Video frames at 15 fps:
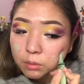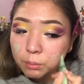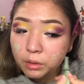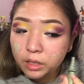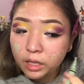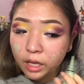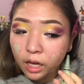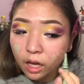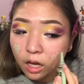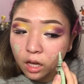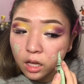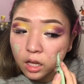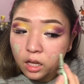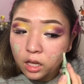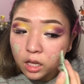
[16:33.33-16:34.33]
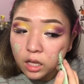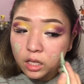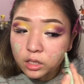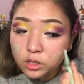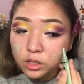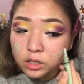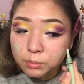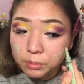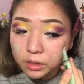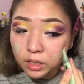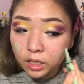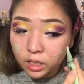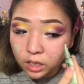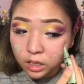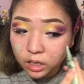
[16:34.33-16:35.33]
But yeah, it's just been
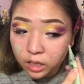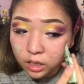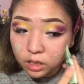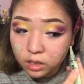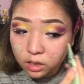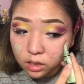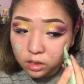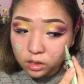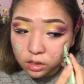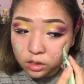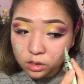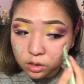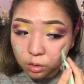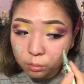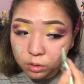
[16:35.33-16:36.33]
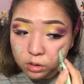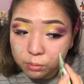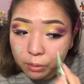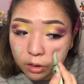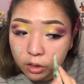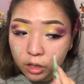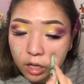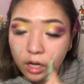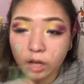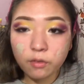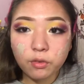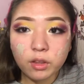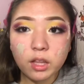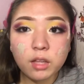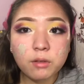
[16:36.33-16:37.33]
getting like so much better, and I
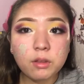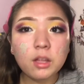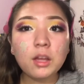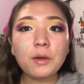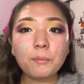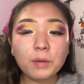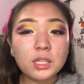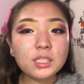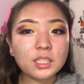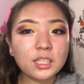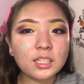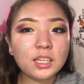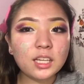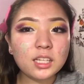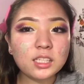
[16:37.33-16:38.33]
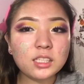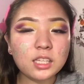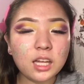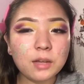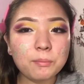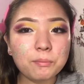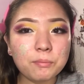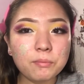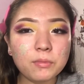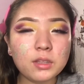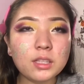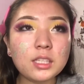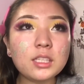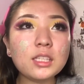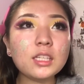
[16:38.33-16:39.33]
feel like my skin has,
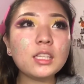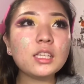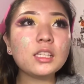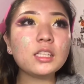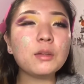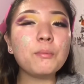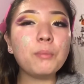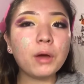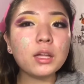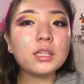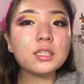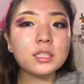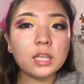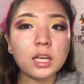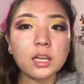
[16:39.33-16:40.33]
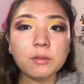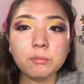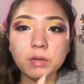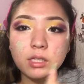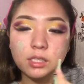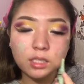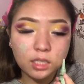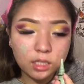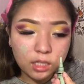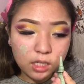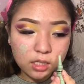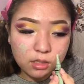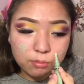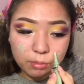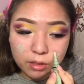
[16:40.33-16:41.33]
this is the best state my skin
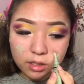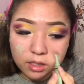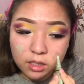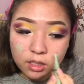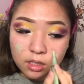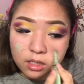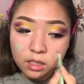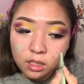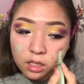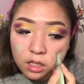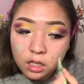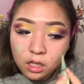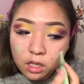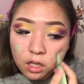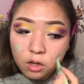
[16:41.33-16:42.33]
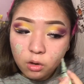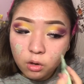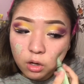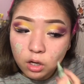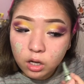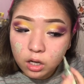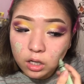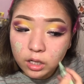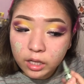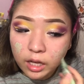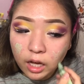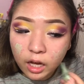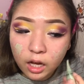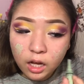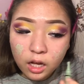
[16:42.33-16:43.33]
has been in. Or
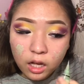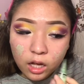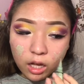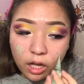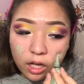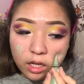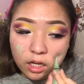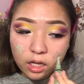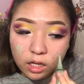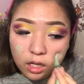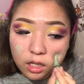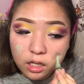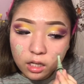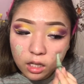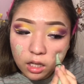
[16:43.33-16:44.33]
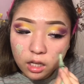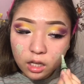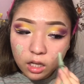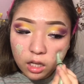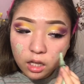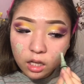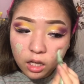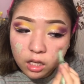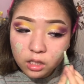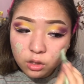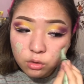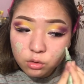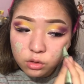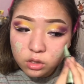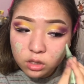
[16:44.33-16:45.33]
yeah, and
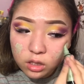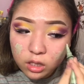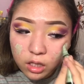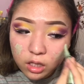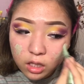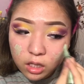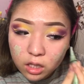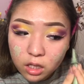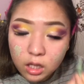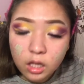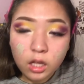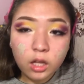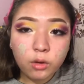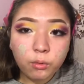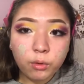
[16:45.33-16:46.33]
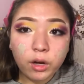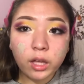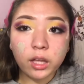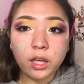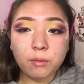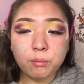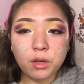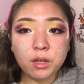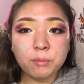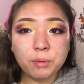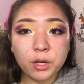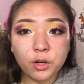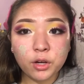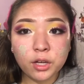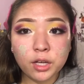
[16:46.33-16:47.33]
usually when I get my
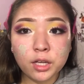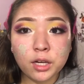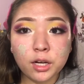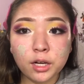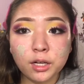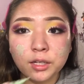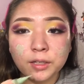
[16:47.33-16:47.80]
period,